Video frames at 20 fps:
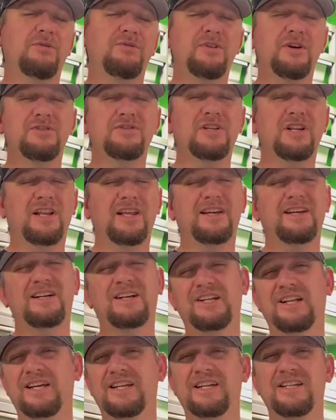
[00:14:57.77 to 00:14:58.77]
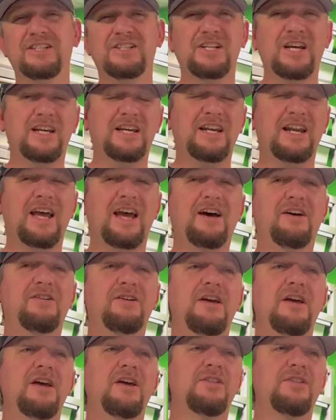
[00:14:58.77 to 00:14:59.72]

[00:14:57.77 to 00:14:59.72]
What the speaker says: There's a link. Click it. Check it out.